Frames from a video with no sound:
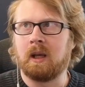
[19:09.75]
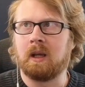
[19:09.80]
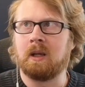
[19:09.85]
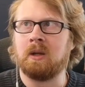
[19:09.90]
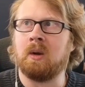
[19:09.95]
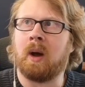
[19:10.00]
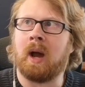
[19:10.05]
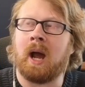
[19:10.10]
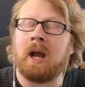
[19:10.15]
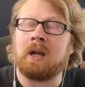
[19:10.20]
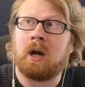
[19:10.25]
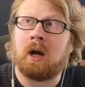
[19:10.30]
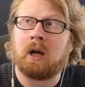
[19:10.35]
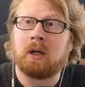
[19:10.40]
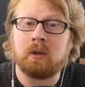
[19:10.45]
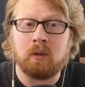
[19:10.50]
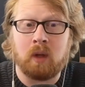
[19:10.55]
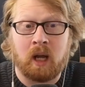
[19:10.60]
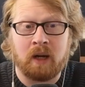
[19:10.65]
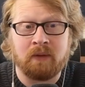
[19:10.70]
I talk
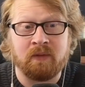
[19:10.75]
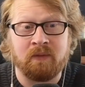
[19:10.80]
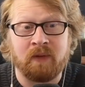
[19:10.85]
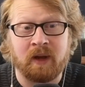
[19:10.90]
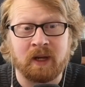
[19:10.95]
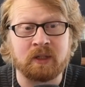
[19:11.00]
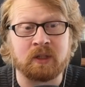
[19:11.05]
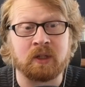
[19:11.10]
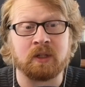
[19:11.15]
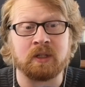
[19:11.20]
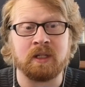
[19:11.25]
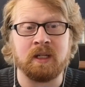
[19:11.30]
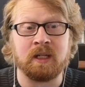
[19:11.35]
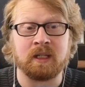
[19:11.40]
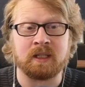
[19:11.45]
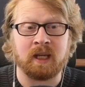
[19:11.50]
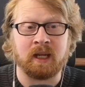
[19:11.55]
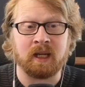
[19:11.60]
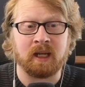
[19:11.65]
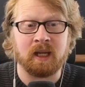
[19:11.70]
to a lot of investors, and
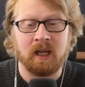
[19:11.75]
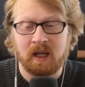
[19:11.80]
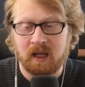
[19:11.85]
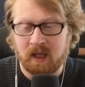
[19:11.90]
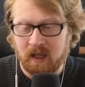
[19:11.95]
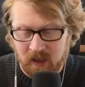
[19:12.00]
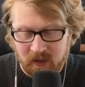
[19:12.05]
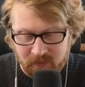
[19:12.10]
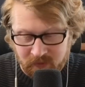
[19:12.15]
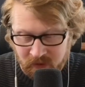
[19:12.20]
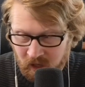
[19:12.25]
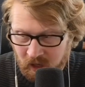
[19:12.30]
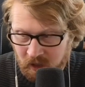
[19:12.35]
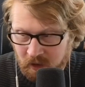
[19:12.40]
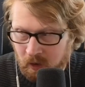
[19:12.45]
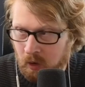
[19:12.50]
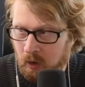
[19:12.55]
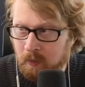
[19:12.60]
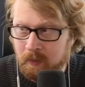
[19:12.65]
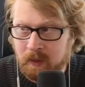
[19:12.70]
it's like they got
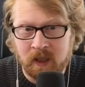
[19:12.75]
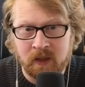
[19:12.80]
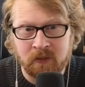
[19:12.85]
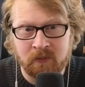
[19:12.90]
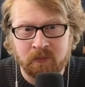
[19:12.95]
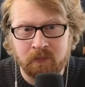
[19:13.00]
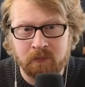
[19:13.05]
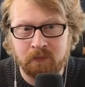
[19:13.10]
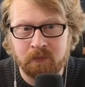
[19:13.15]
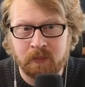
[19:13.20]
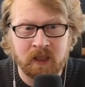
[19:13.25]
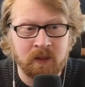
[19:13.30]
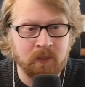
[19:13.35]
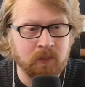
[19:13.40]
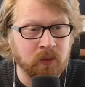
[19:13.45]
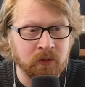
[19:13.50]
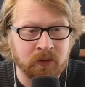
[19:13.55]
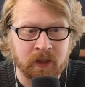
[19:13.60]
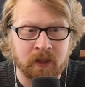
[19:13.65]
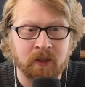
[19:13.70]
an army of
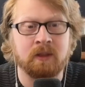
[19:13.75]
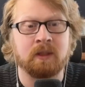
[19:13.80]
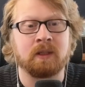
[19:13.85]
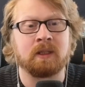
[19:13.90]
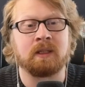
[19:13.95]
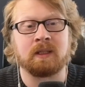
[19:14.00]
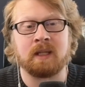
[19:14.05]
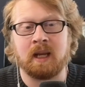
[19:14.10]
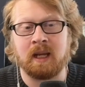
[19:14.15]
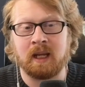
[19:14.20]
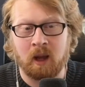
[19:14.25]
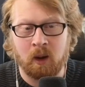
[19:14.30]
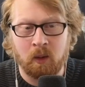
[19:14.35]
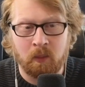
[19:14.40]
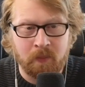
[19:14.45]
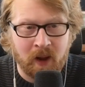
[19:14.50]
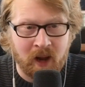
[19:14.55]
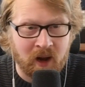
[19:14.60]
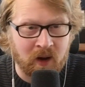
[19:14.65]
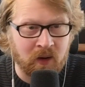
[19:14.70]
people that are just sending
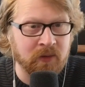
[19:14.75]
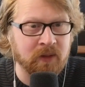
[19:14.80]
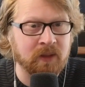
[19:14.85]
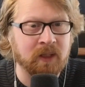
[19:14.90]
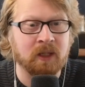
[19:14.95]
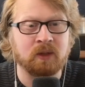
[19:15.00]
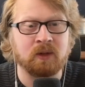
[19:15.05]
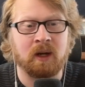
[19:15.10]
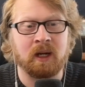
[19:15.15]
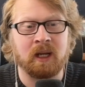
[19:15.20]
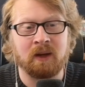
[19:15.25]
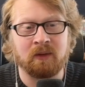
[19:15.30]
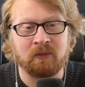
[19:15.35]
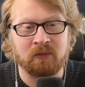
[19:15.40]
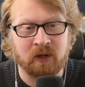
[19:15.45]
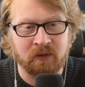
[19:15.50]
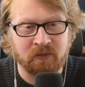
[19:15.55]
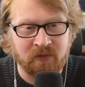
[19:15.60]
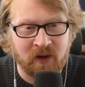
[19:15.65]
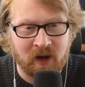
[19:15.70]
outbound and like trying to get in
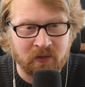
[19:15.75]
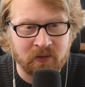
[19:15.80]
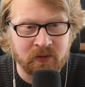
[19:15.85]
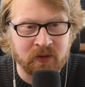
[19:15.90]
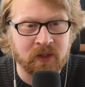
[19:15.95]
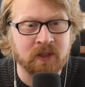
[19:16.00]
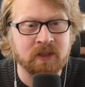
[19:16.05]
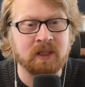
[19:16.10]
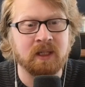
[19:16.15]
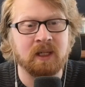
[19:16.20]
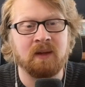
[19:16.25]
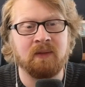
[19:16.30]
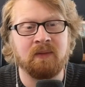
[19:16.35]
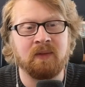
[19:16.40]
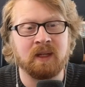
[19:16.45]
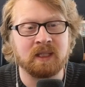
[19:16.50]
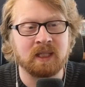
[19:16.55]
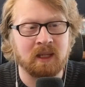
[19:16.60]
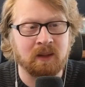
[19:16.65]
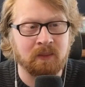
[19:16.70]
front of founders and
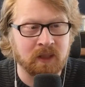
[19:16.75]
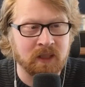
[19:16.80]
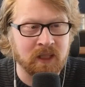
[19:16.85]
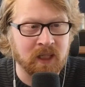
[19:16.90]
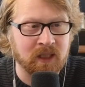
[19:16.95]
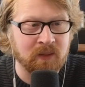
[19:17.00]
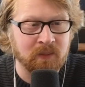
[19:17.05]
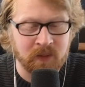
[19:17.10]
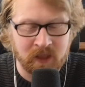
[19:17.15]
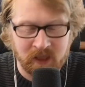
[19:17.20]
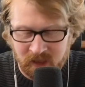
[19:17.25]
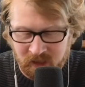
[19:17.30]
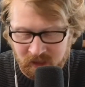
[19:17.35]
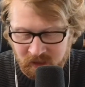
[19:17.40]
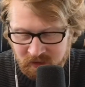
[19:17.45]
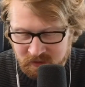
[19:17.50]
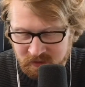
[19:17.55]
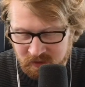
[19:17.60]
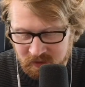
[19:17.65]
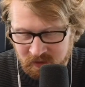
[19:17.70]
convincing them to take the meetings.